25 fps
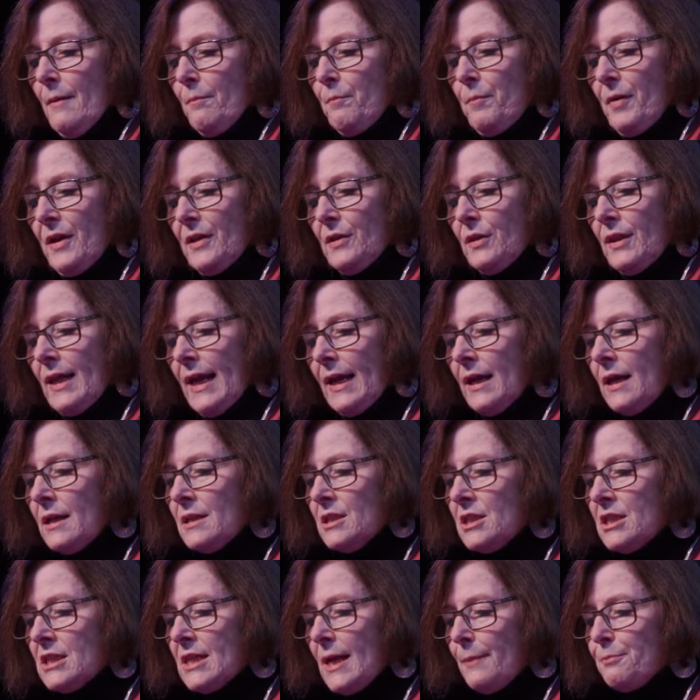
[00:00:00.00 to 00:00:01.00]
But they
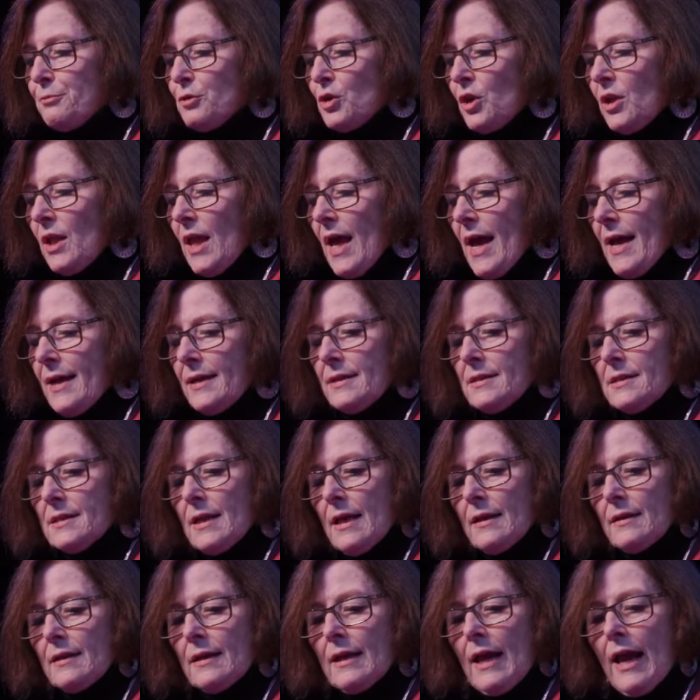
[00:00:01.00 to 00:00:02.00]
conceptualize
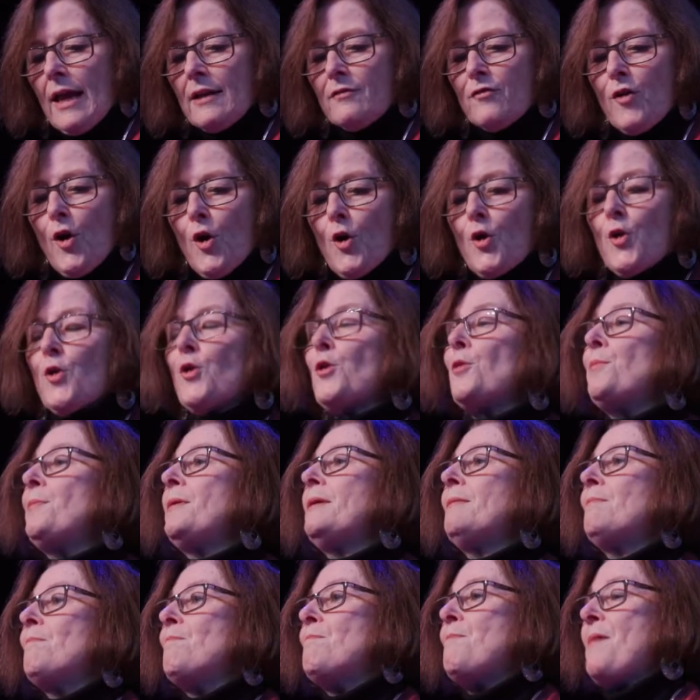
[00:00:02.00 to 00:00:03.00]
the kind of
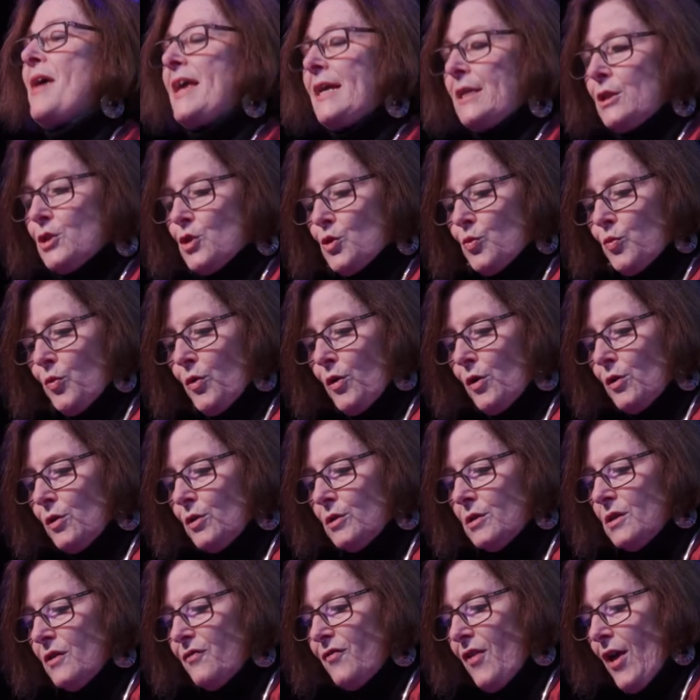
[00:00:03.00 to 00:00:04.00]
urban-based
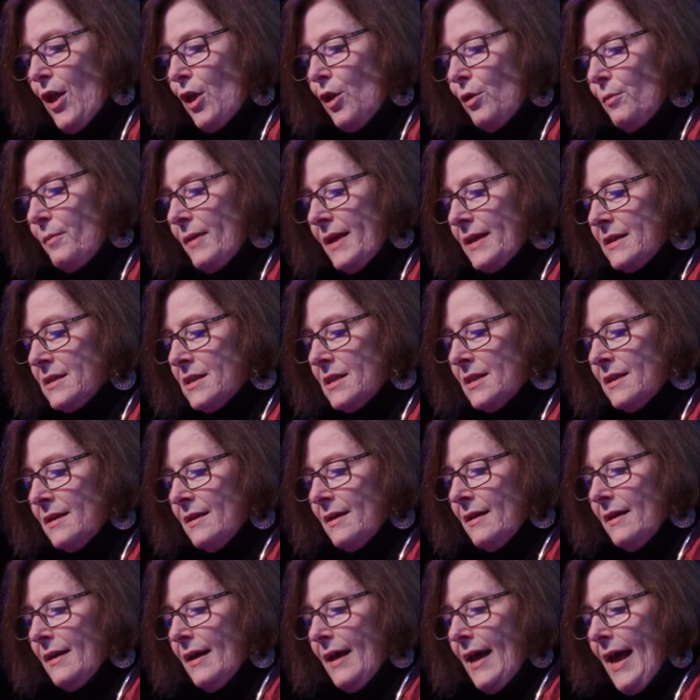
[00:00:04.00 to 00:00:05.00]
rural development
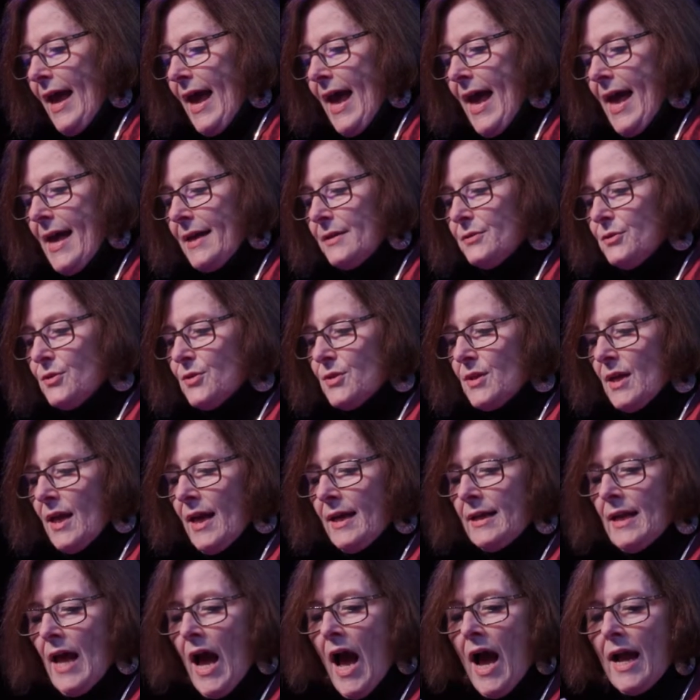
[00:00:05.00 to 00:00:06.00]
as
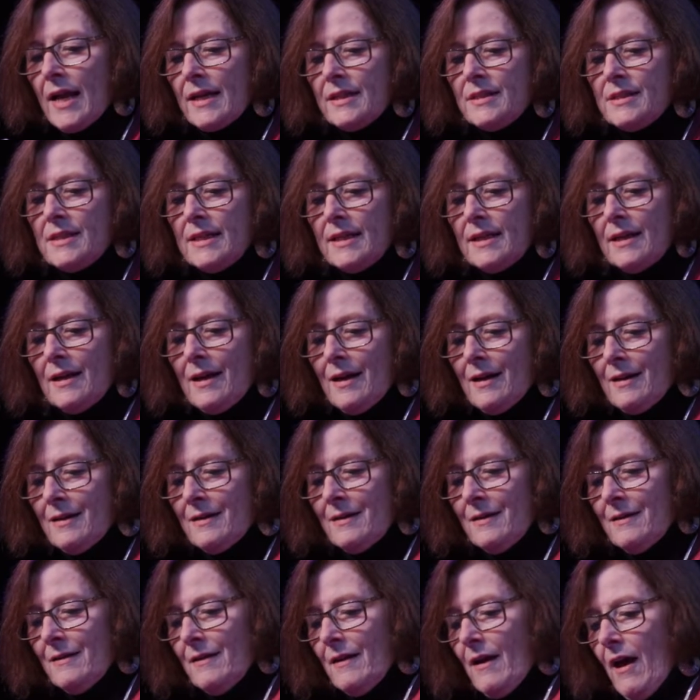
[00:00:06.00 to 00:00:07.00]
an
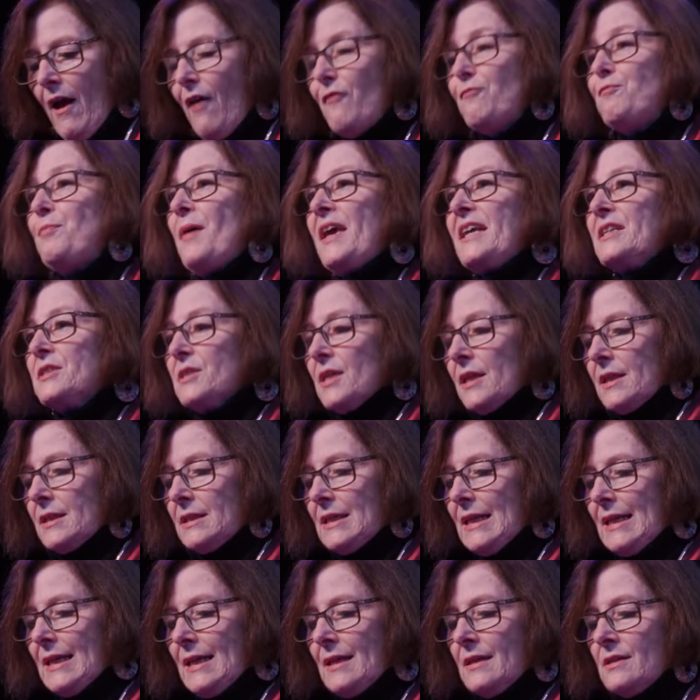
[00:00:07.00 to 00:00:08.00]
idea of basic
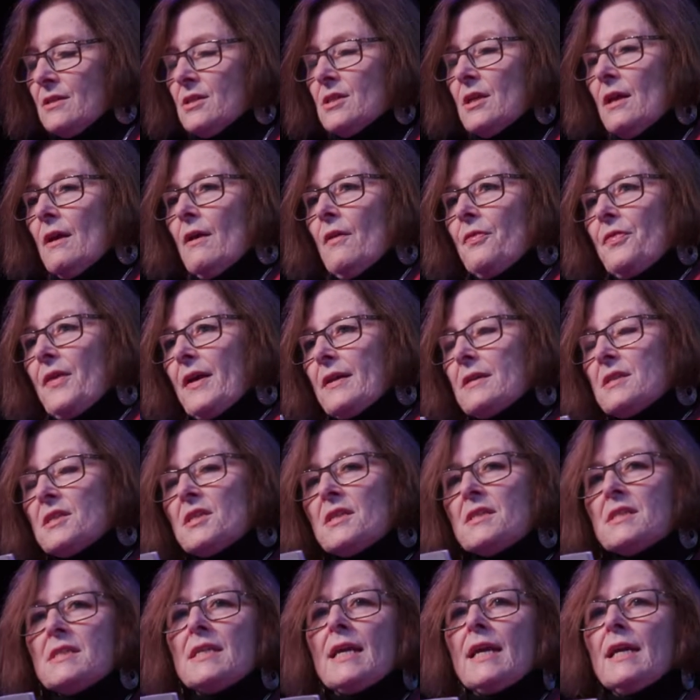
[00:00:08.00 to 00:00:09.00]
needs that
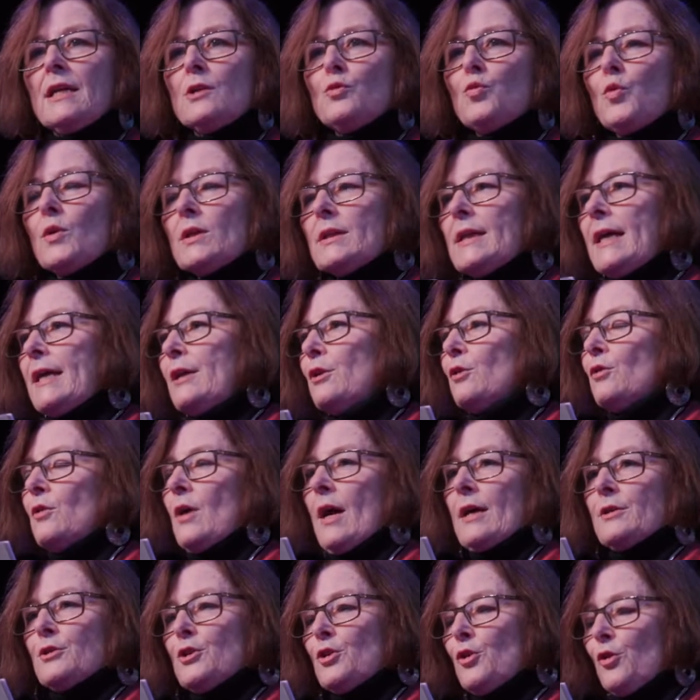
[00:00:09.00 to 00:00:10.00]
sustained what later
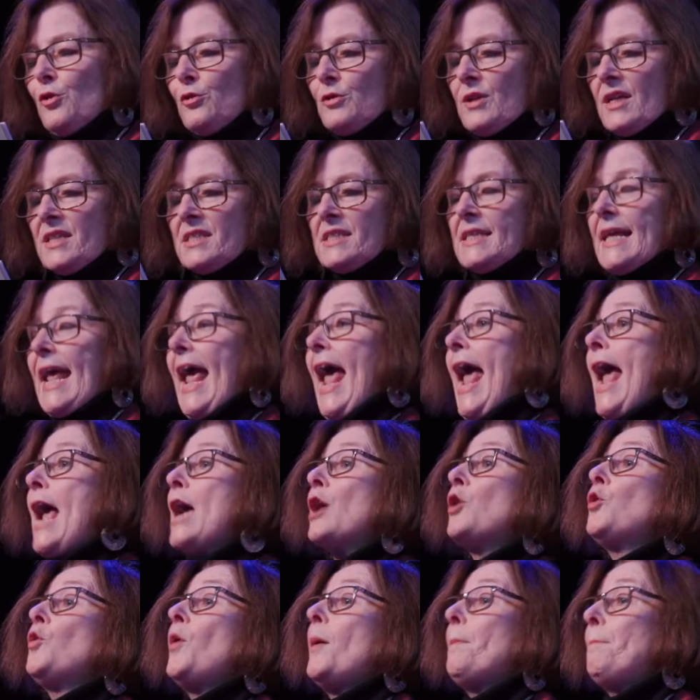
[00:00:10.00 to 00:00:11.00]
got turned as the
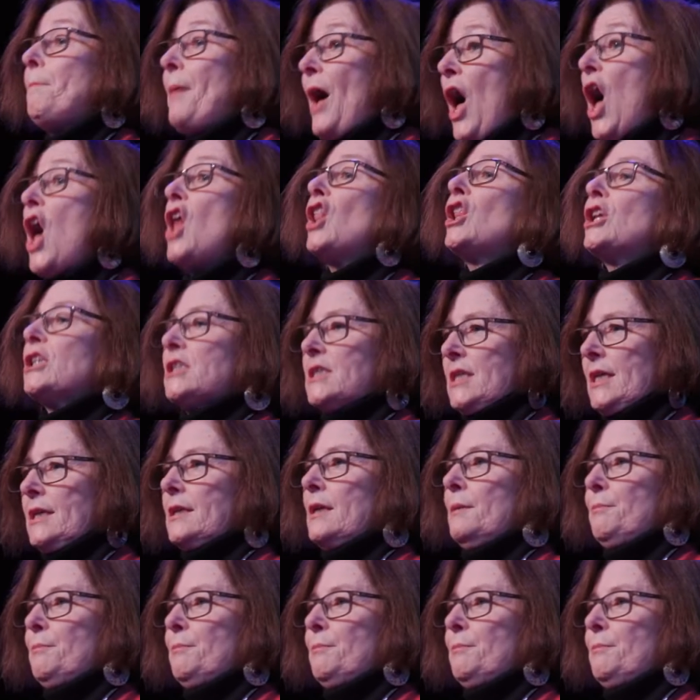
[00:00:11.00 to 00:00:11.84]
agripolitan